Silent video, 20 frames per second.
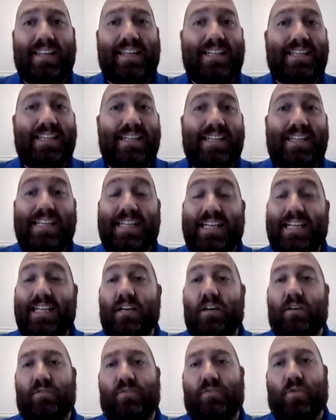that's in
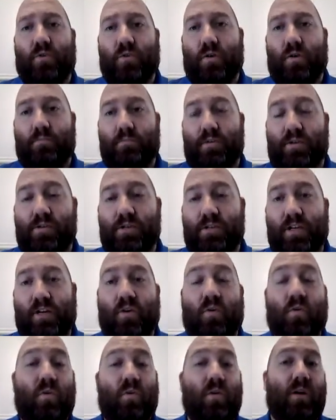need of choral music
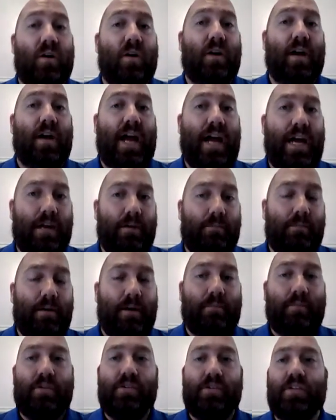or
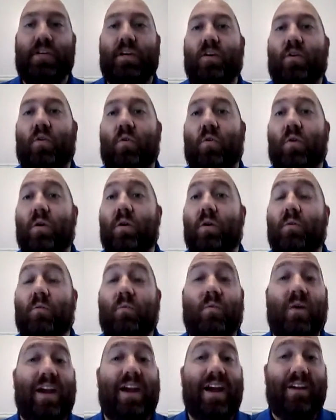handbell music or
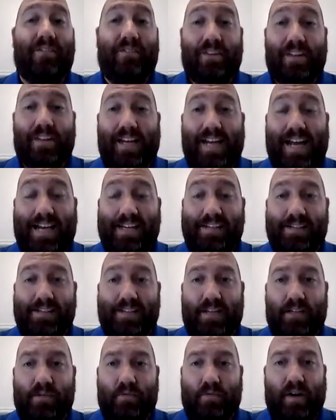whatever the case
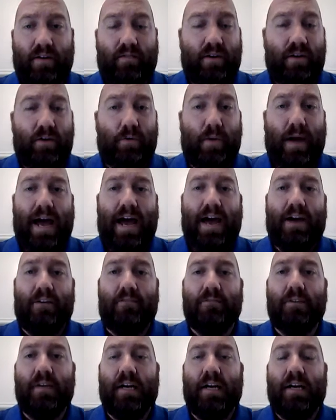is, whatever you have
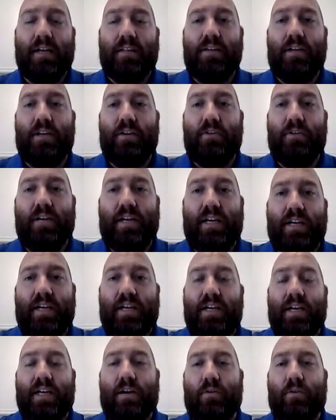that you're
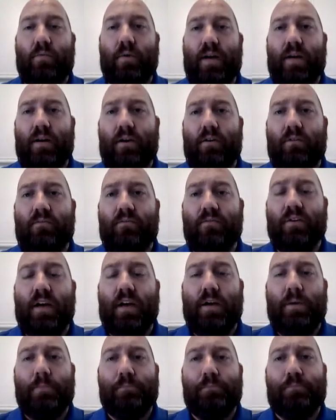needing to get rid of.
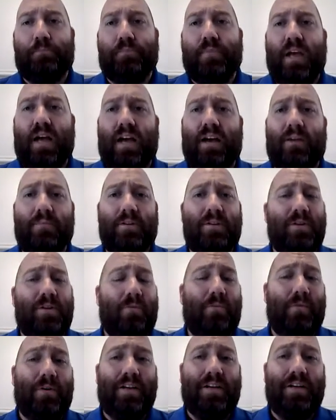You
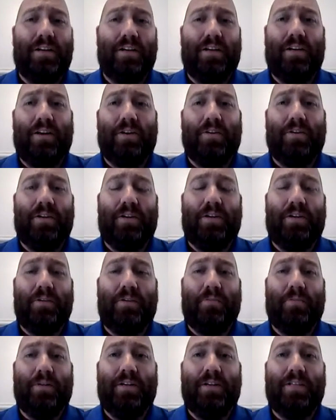don't want
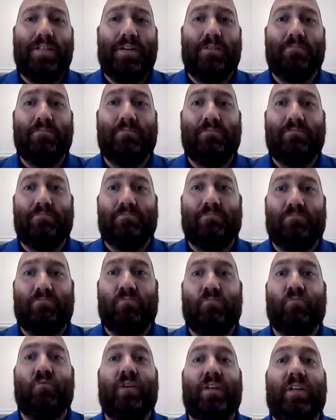to dump
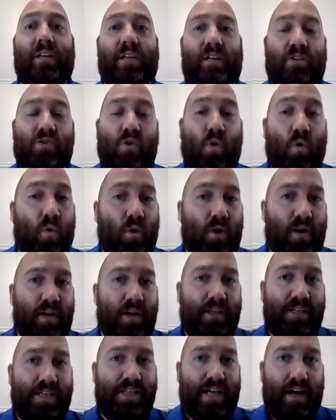really torn
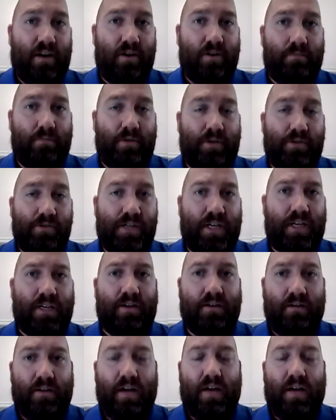and tattered
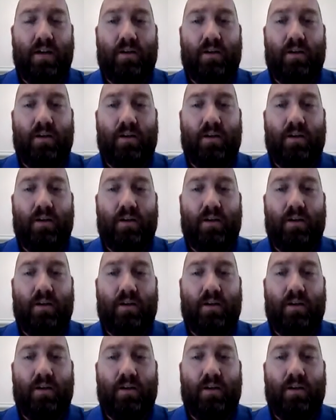music.